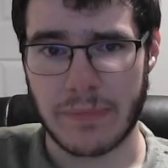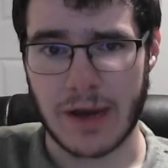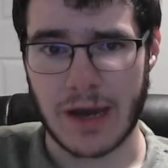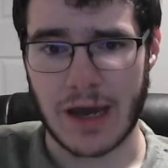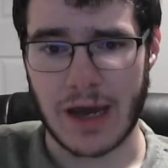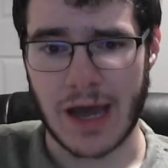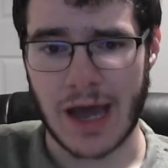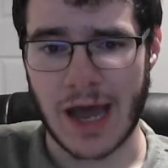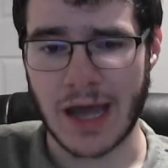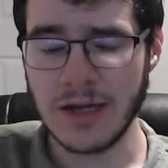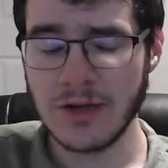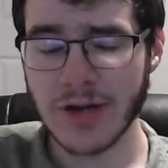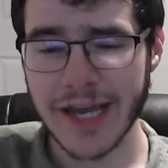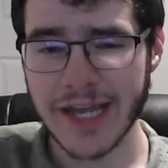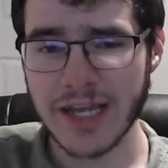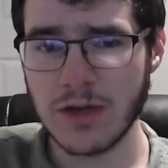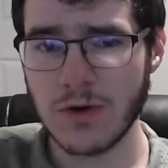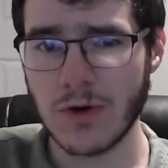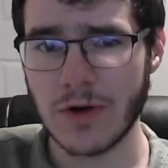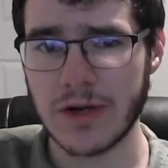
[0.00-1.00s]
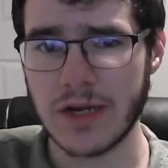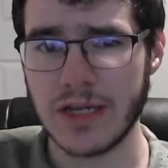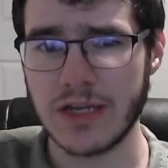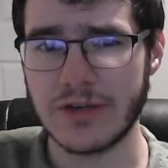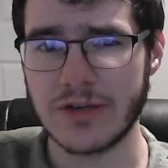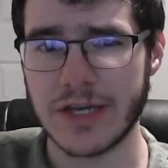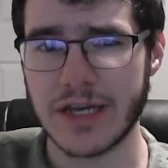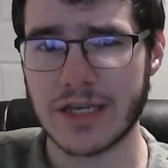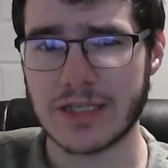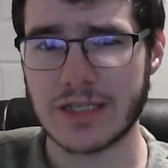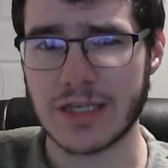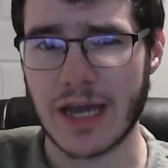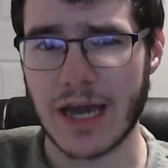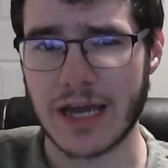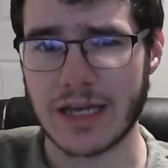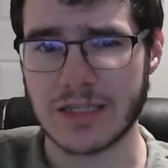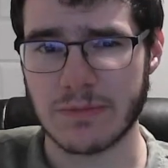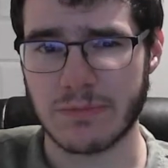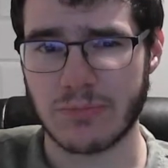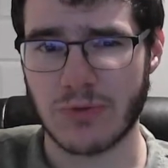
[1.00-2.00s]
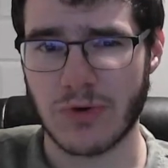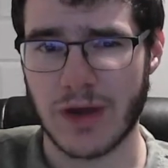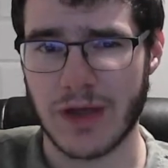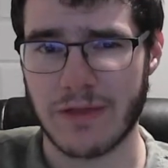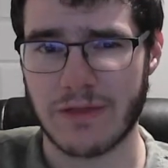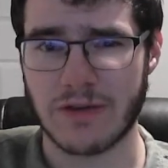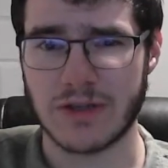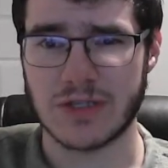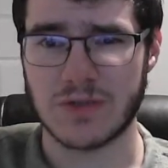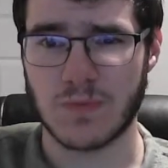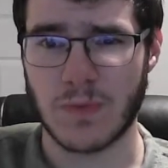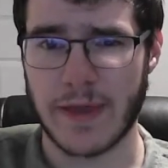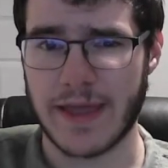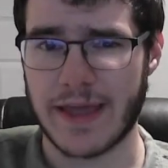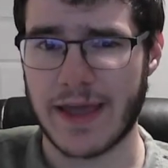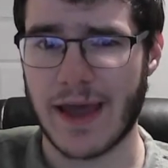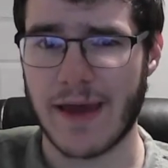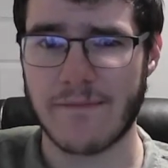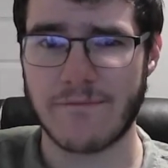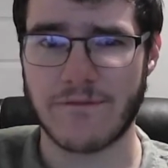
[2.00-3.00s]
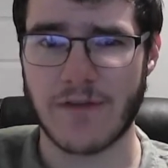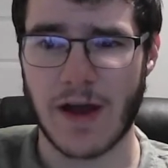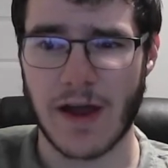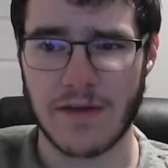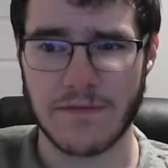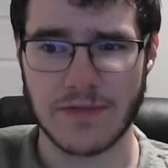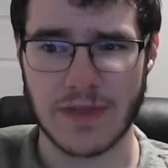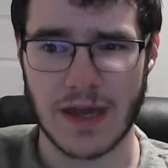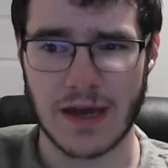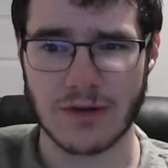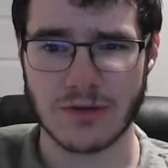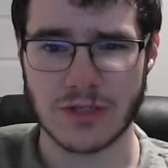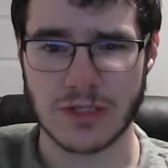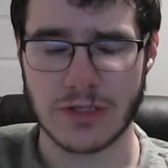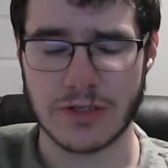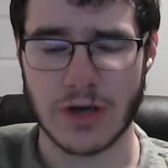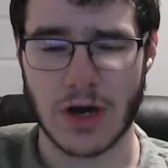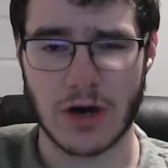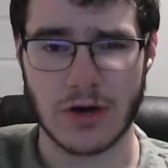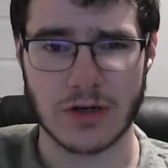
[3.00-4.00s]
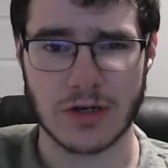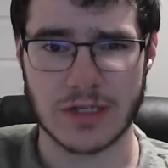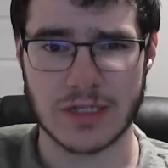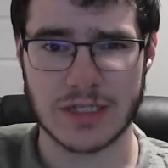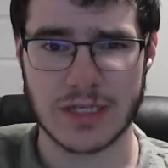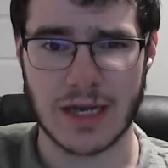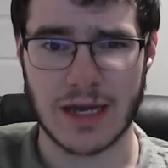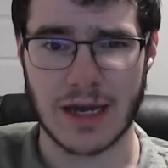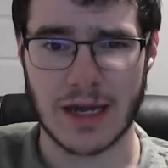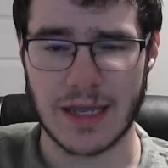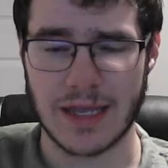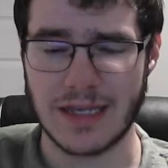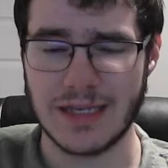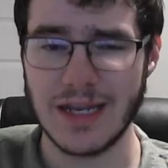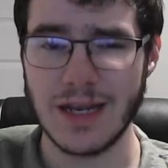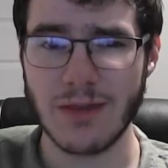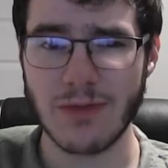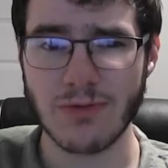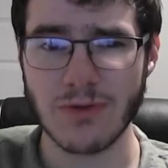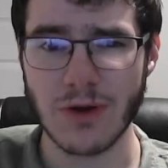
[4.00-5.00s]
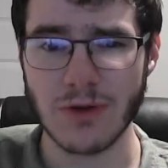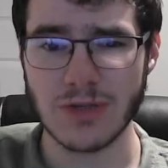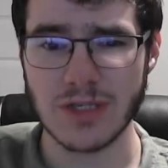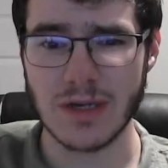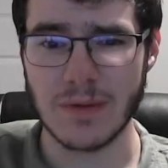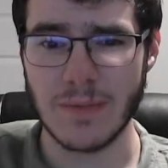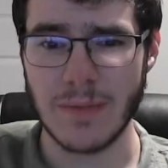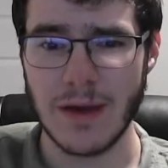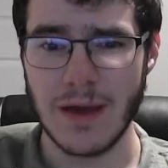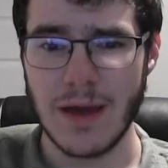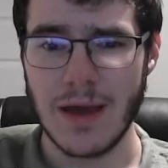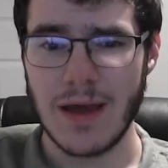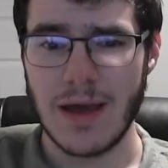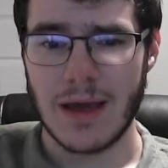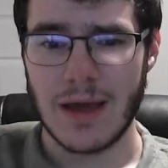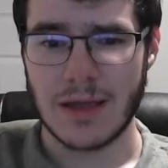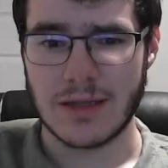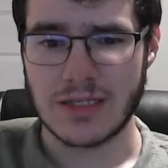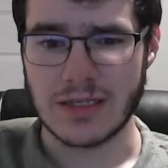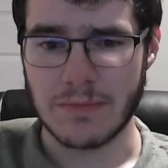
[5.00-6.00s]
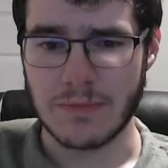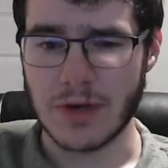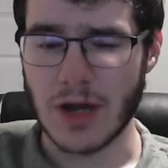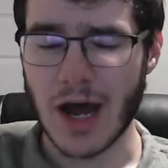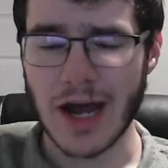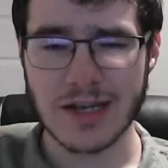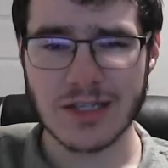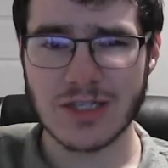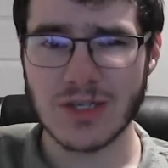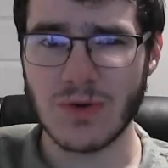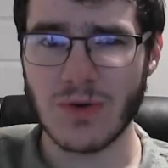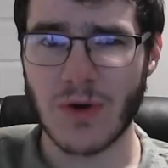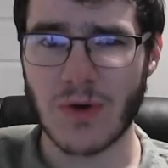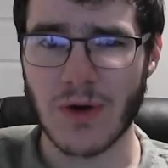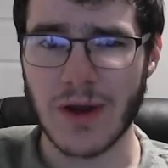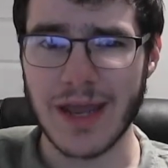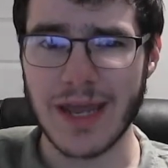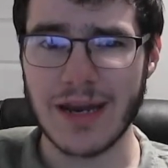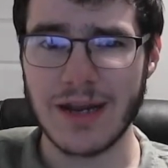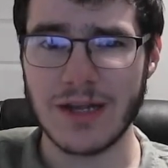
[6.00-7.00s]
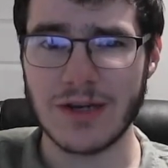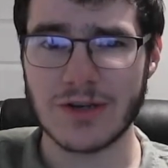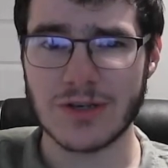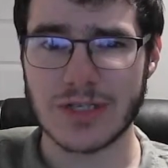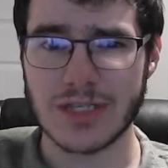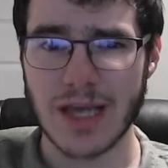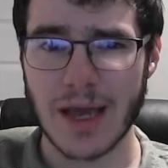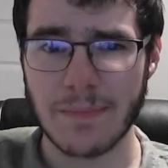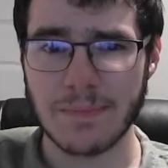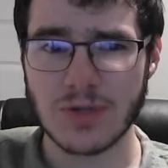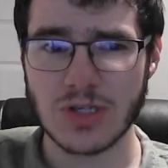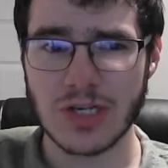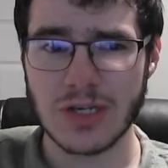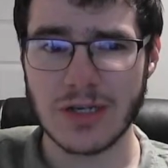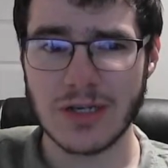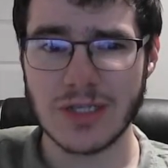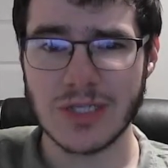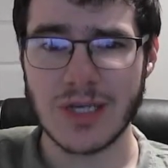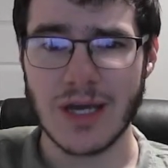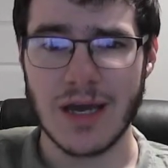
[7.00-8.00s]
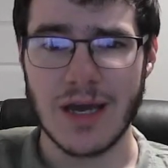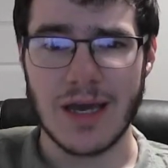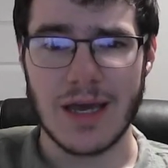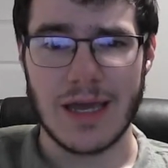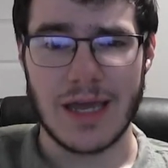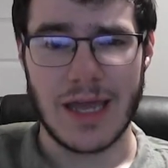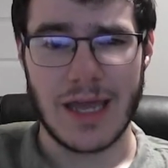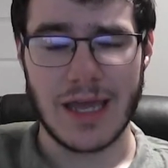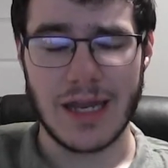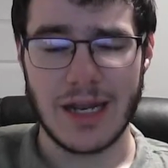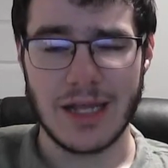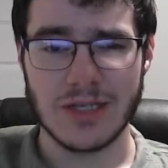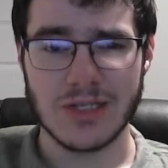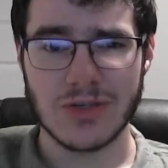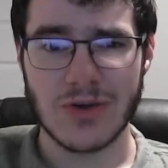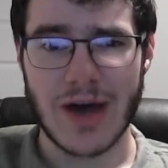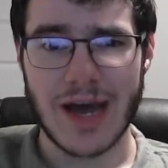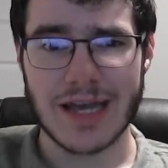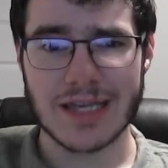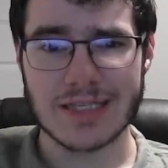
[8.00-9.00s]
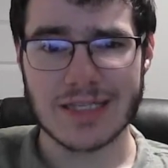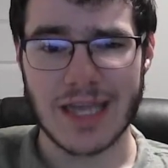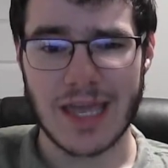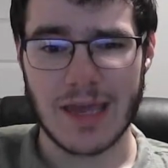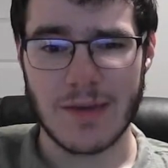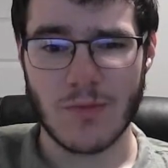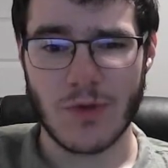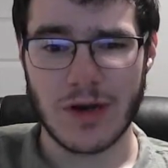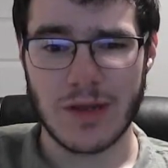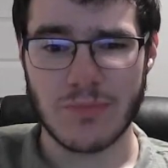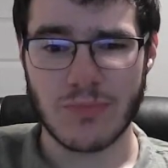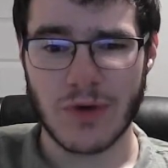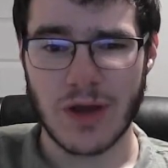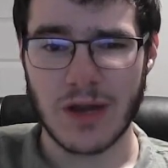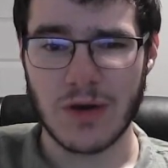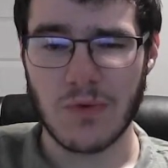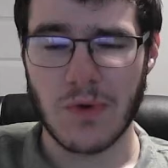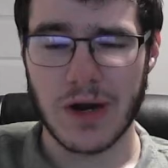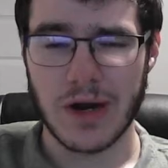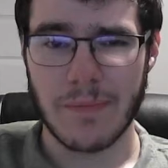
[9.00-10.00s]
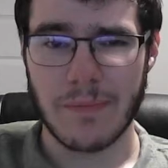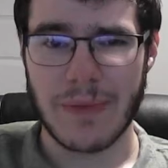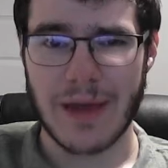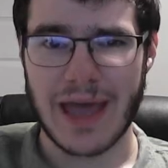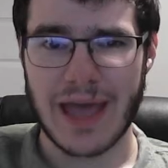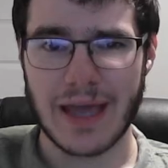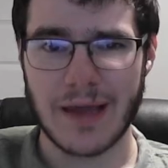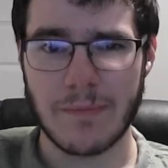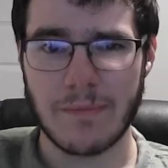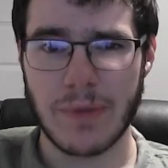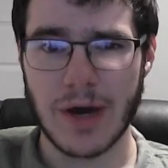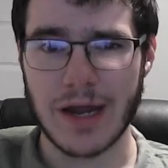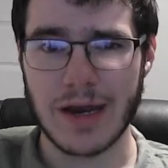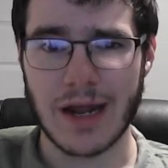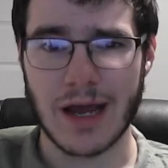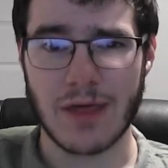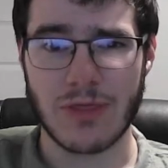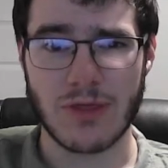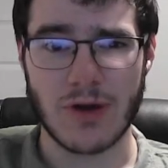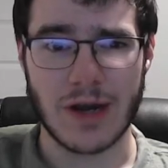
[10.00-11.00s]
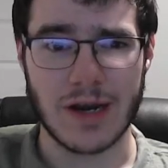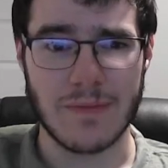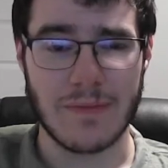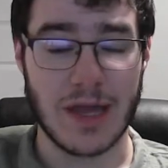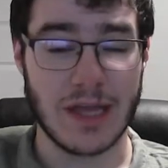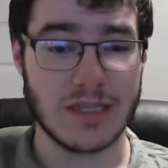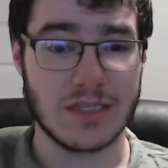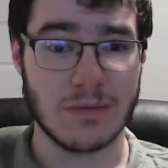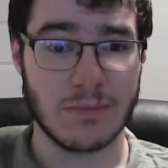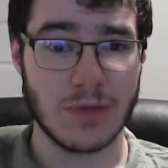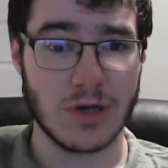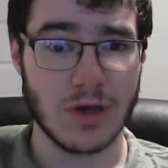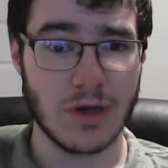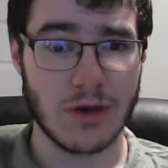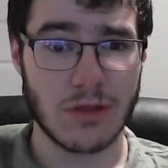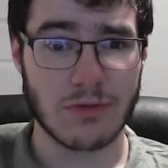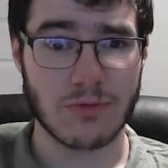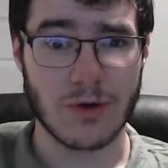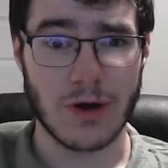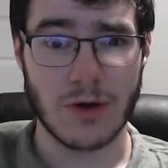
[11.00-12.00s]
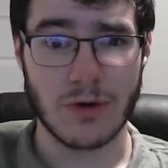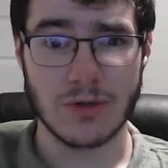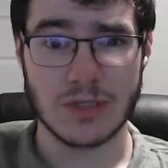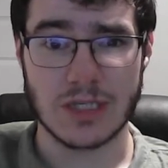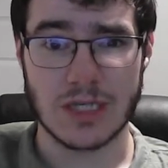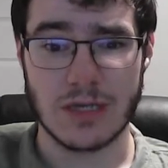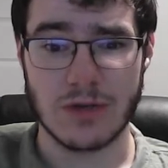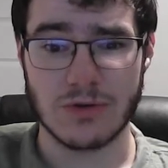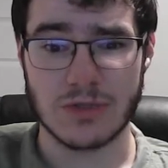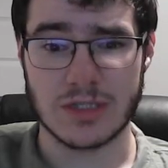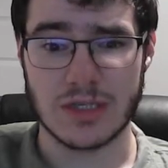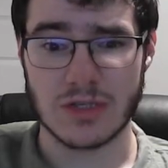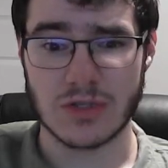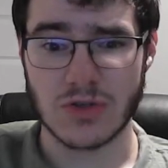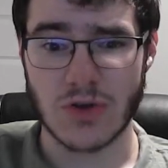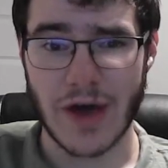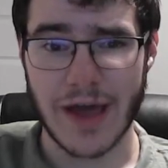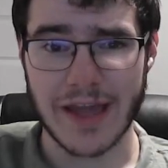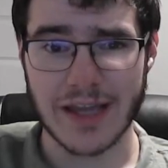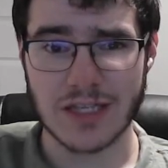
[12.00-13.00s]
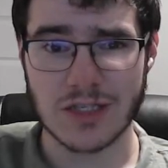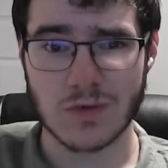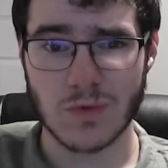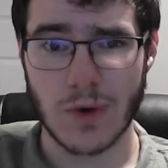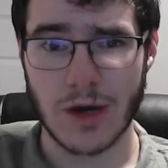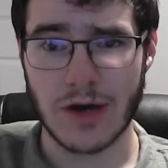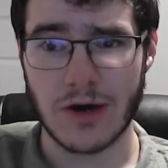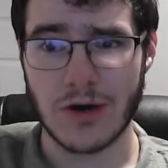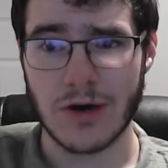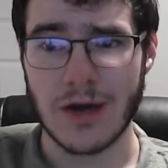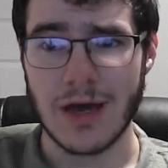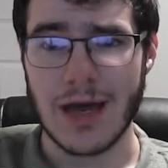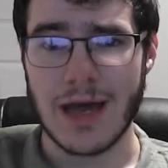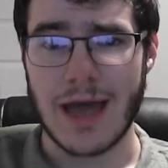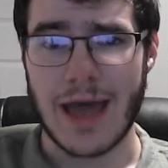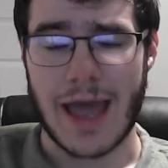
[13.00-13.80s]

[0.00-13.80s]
I like Cornelius as a play this week at $5,000. He did throw some not so great interceptions in his last game when he played Winnipeg, but I thought he made some good throws. He used his legs well.